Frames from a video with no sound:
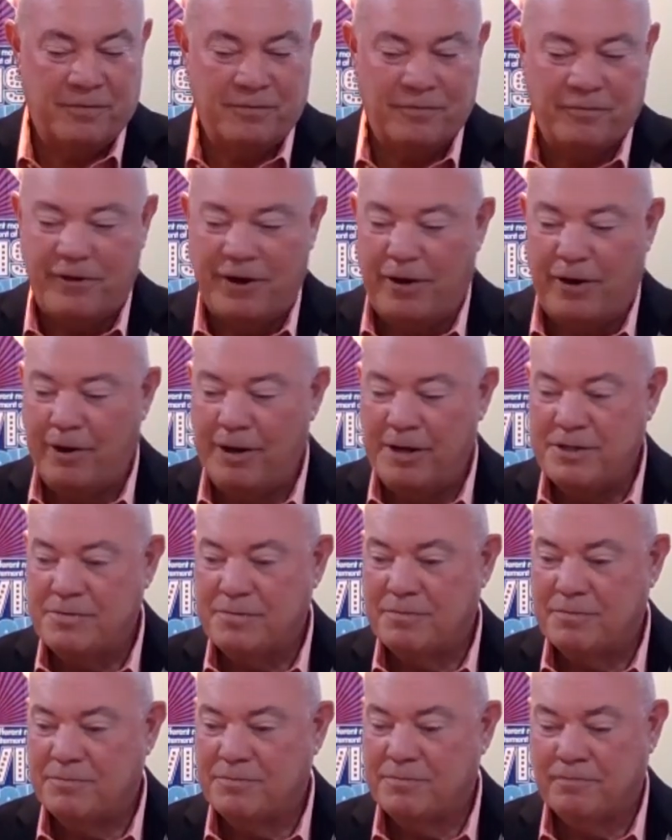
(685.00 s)
very,
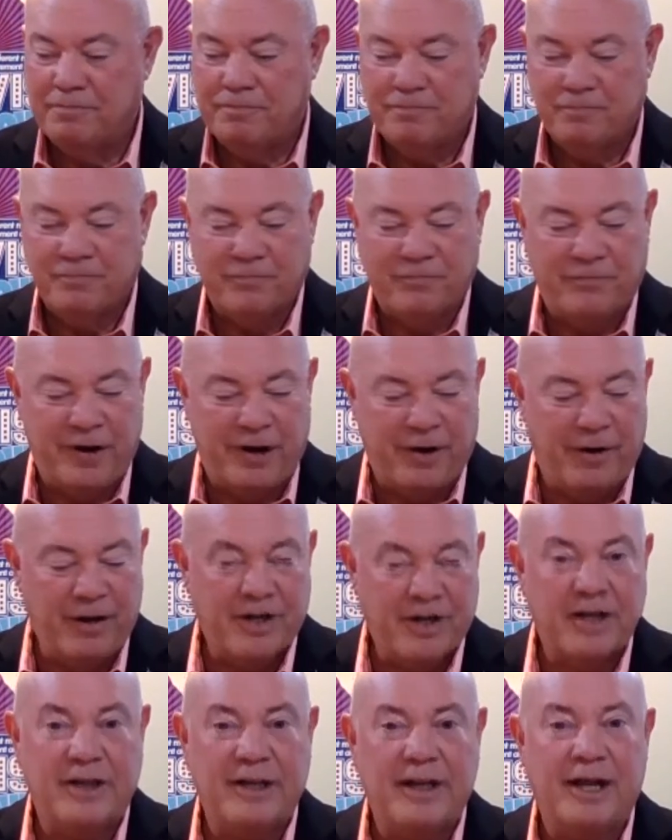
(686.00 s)
very
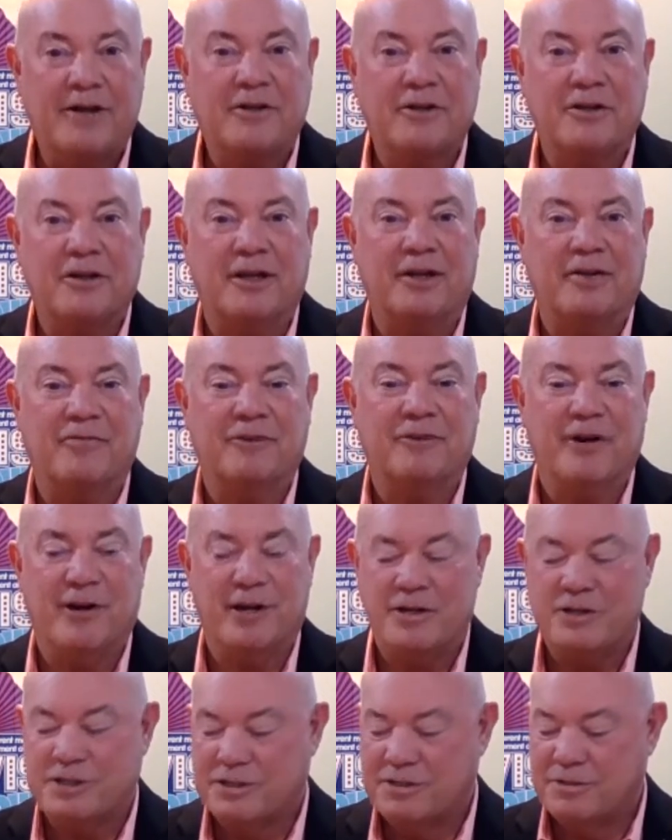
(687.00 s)
connecting,
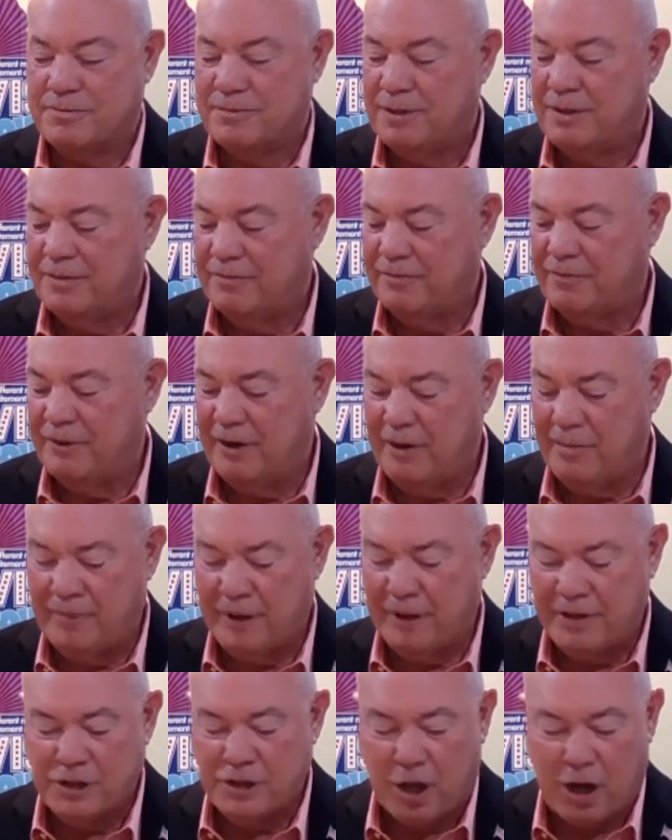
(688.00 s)
very, very
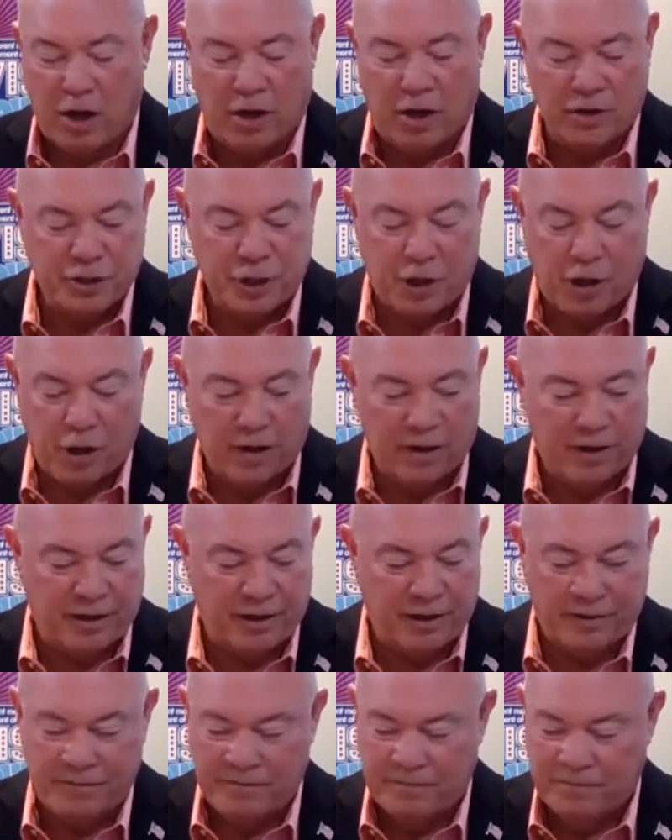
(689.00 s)
much on
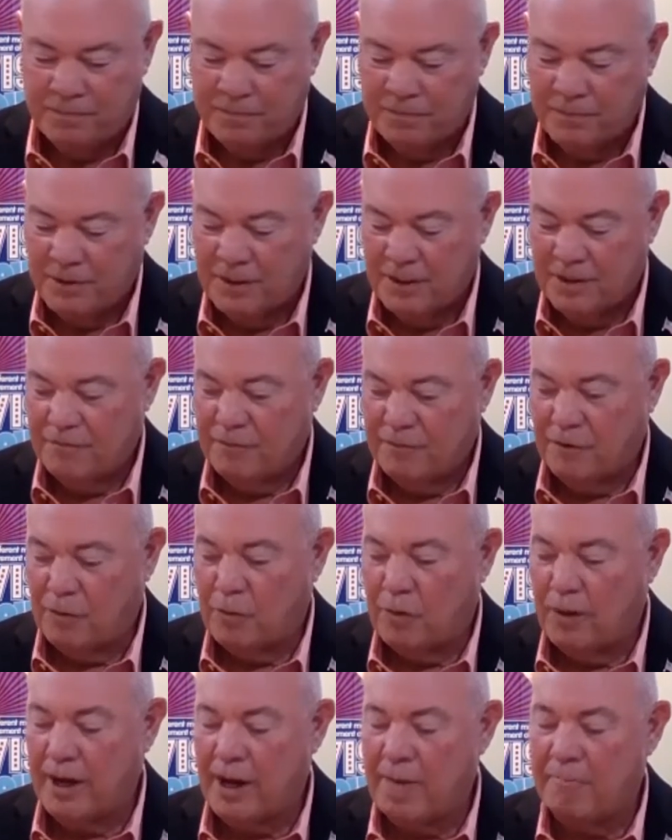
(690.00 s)
target for
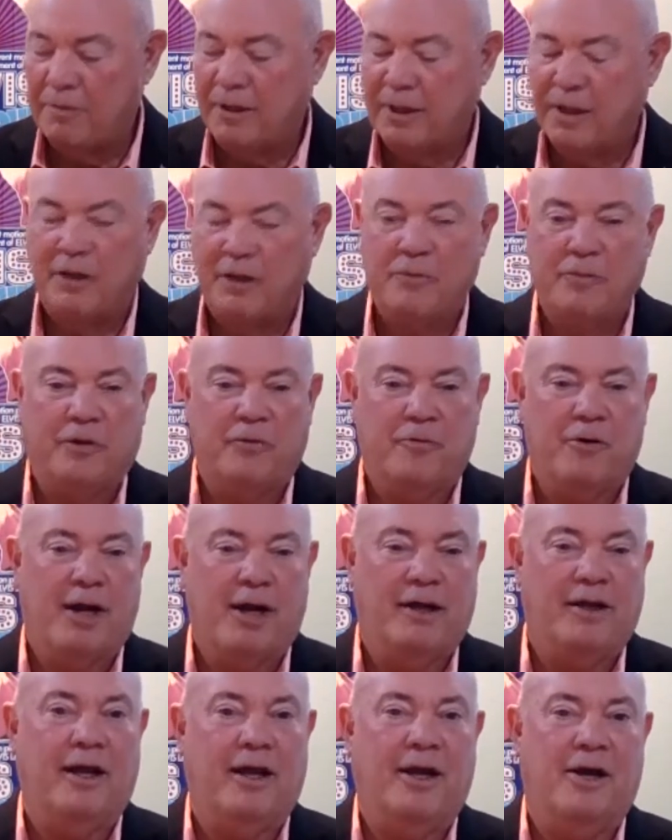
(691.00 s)
what I'm dealing with
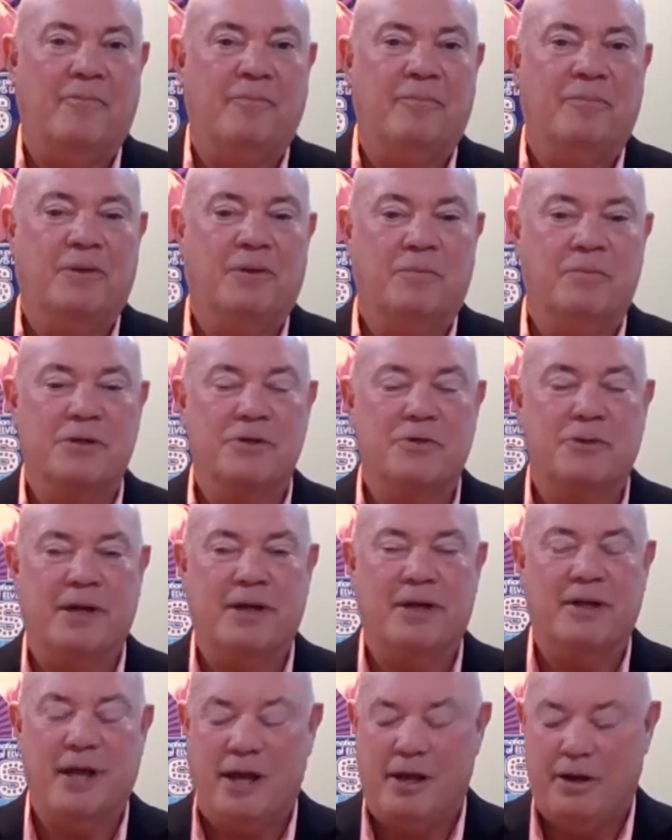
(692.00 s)
right now
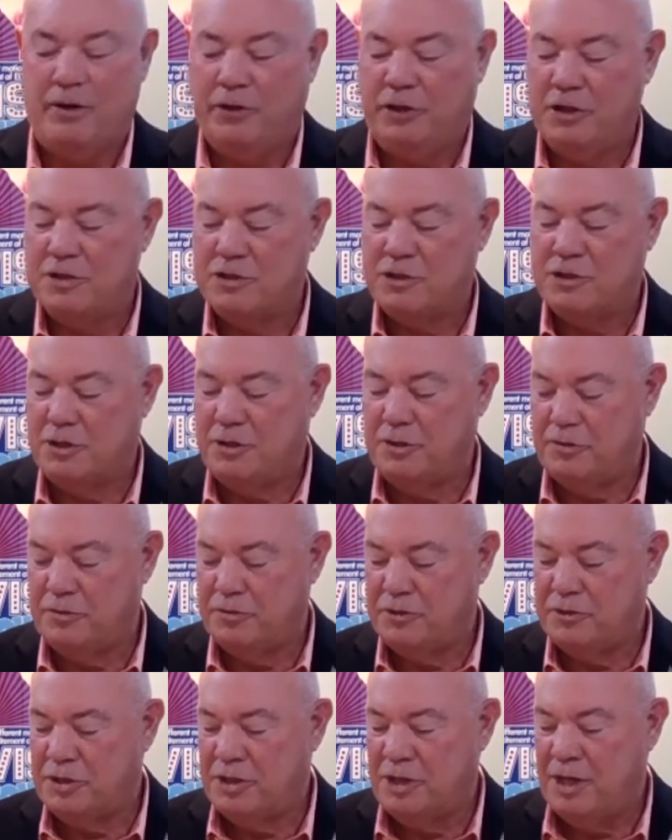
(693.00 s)
between the health
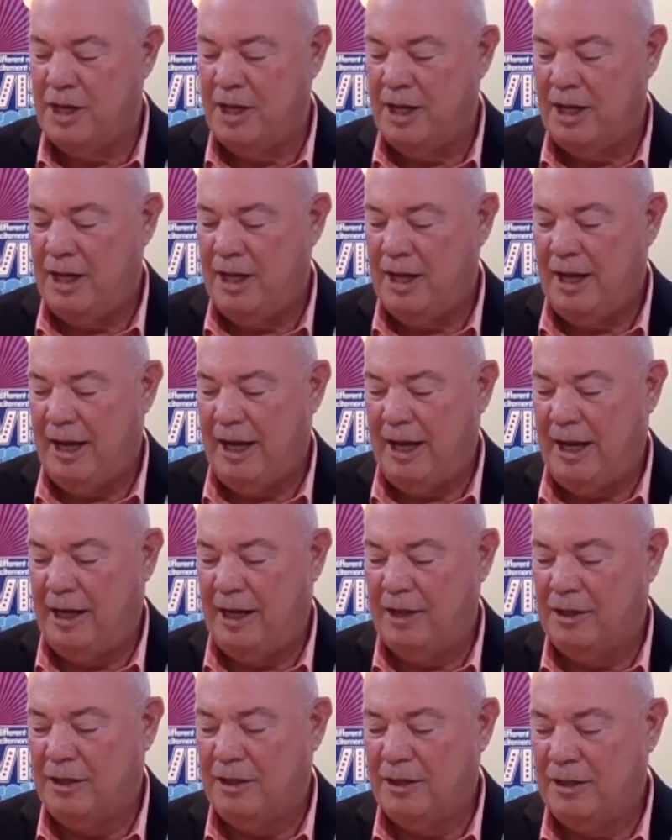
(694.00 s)
issues
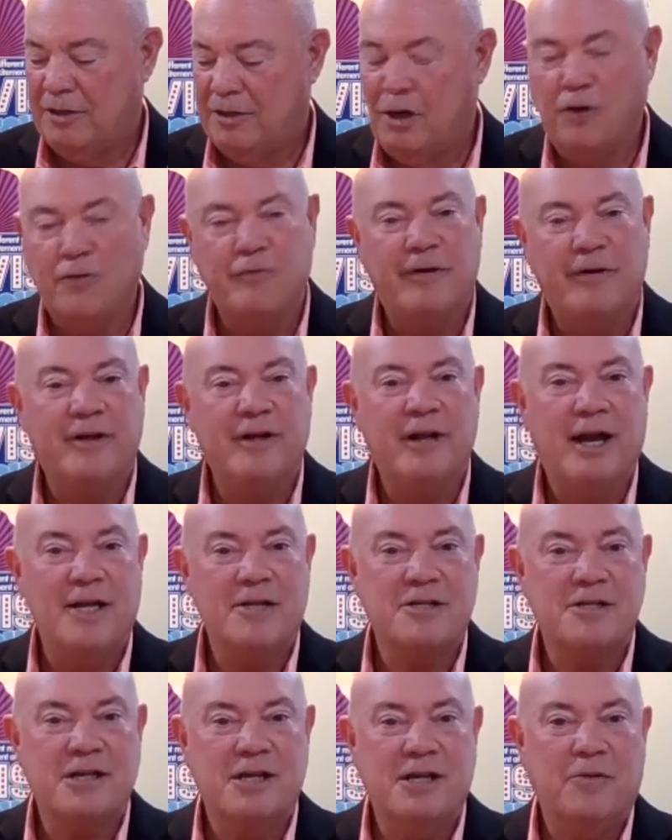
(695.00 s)
and COVID
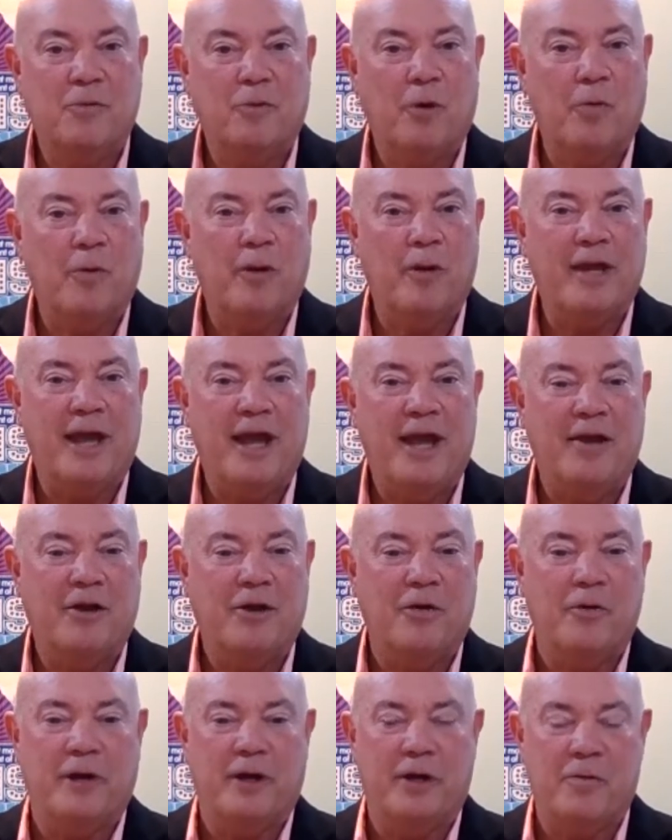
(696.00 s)
19, where we can't
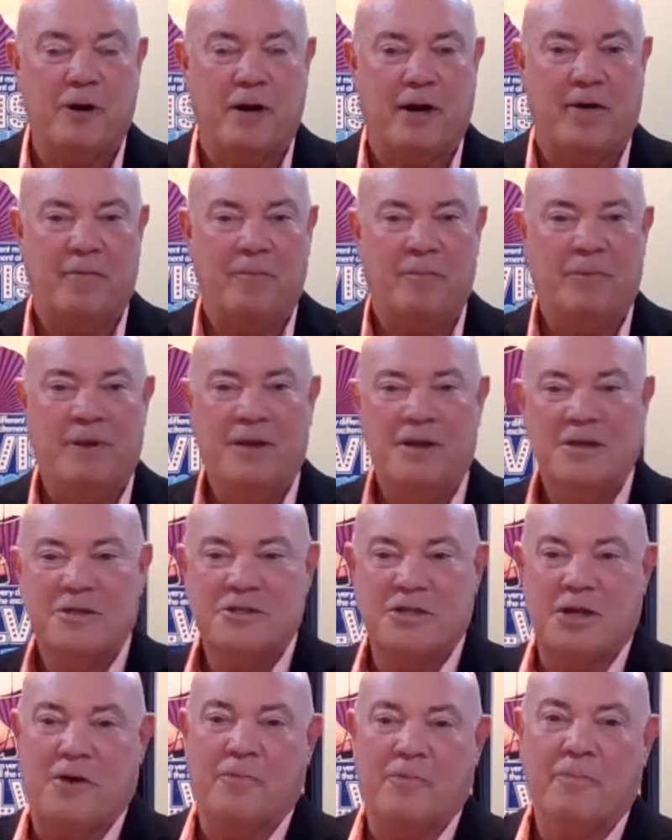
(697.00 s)
go anywhere.
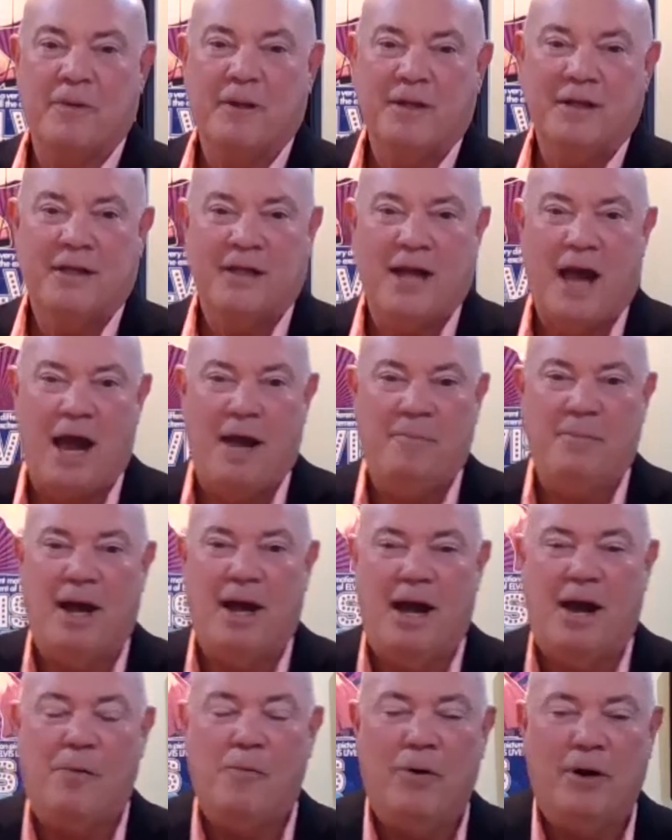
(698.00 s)
So I'm,
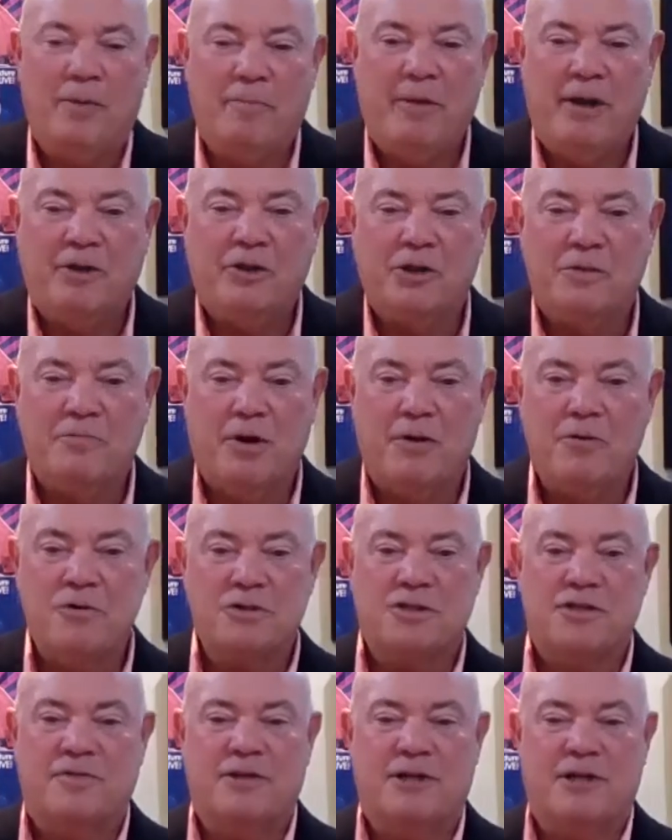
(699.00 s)
i want to make the
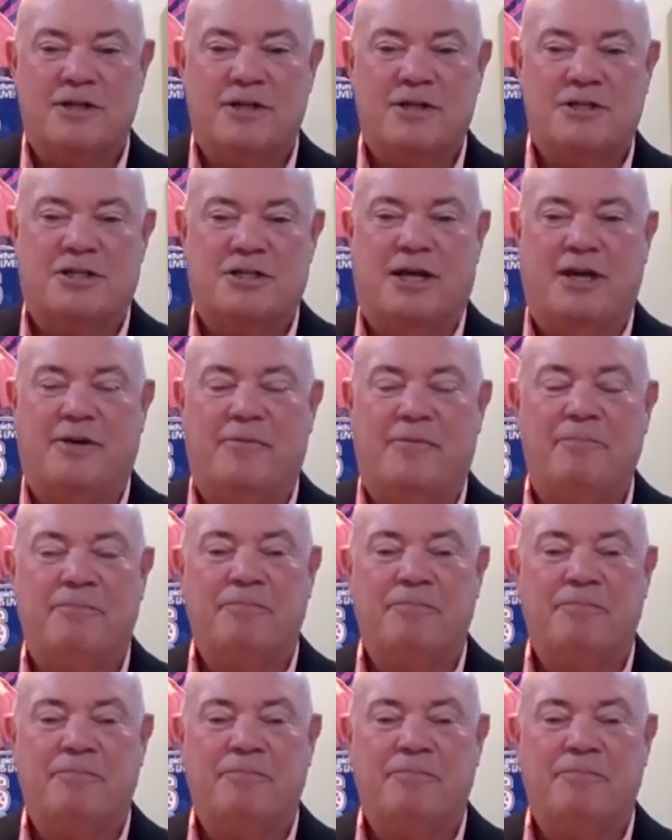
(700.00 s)
most of this um,